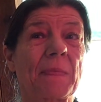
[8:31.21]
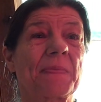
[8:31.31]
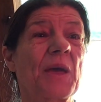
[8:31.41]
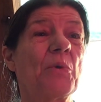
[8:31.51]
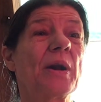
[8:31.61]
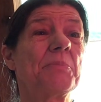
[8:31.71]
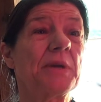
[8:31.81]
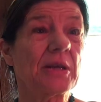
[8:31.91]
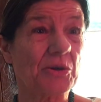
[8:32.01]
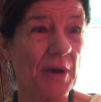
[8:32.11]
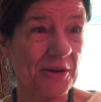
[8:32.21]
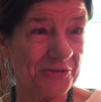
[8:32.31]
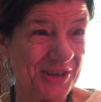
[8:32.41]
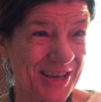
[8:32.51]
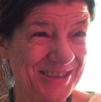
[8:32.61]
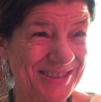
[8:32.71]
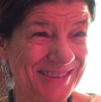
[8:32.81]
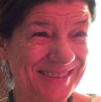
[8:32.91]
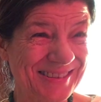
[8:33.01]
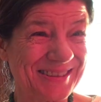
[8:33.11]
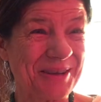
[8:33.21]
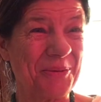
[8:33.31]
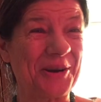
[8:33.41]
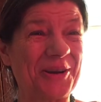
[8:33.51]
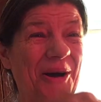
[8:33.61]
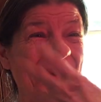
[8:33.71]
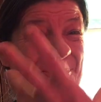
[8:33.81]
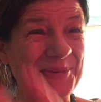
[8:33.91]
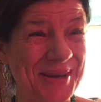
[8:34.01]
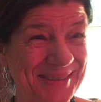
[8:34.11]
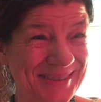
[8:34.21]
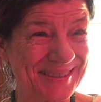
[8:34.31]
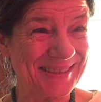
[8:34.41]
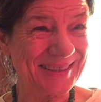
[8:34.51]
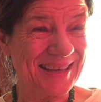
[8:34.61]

They want immediate gratification. They want it all at once.